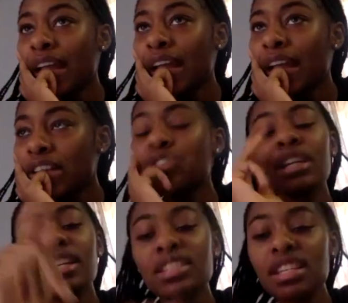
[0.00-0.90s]
and
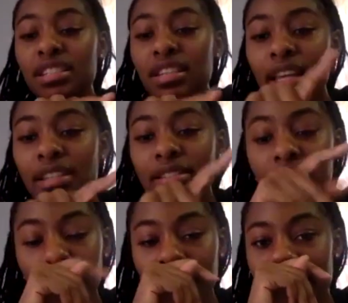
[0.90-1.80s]
shrinkage
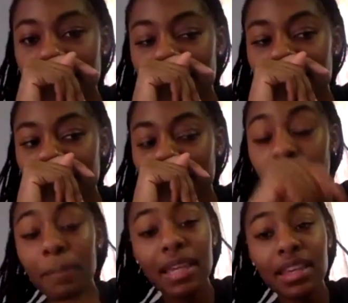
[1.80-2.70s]

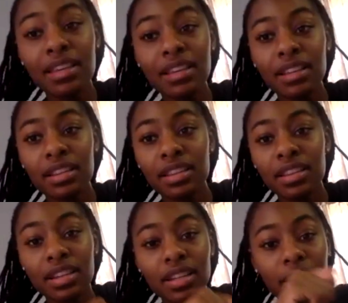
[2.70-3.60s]
is for me
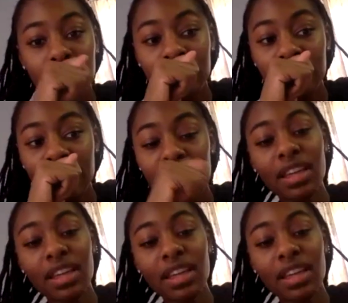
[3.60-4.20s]
the